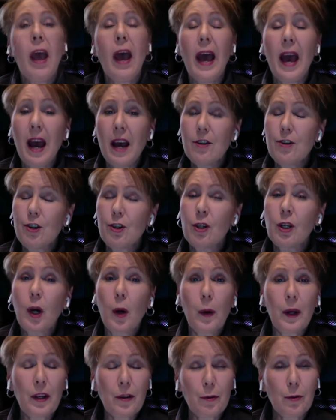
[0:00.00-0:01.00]
As you're
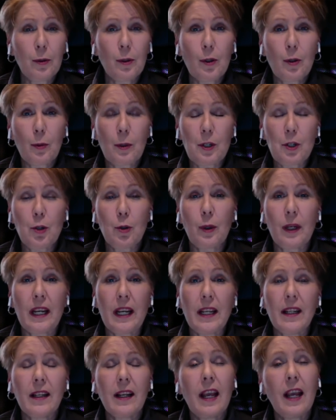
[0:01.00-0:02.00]
going through the
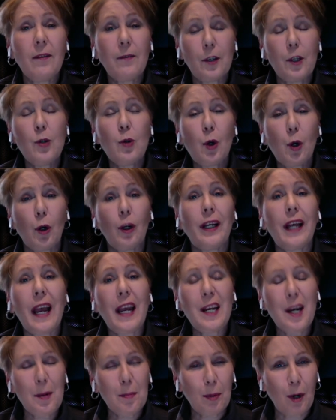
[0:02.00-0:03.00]
retreat, if you
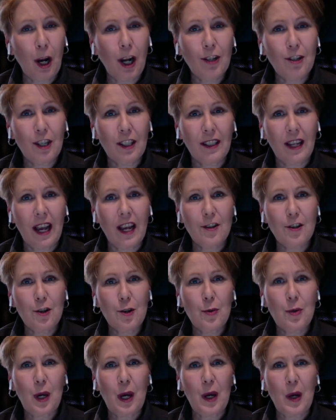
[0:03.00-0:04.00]
create a project as
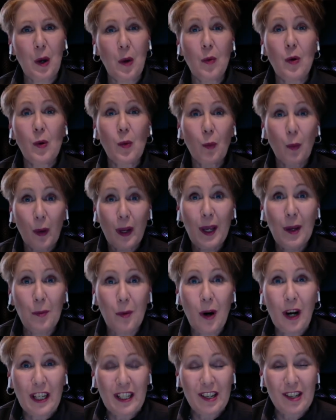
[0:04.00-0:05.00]
you go, we
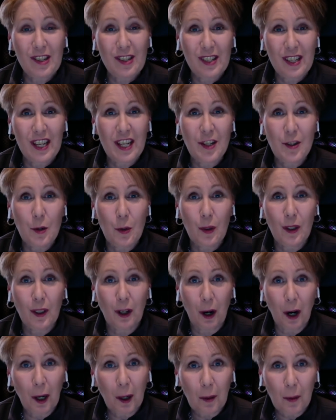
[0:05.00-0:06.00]
want to see your
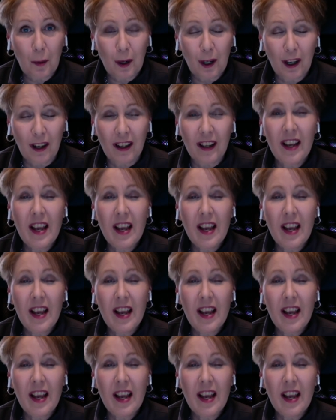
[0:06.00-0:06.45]
artwork.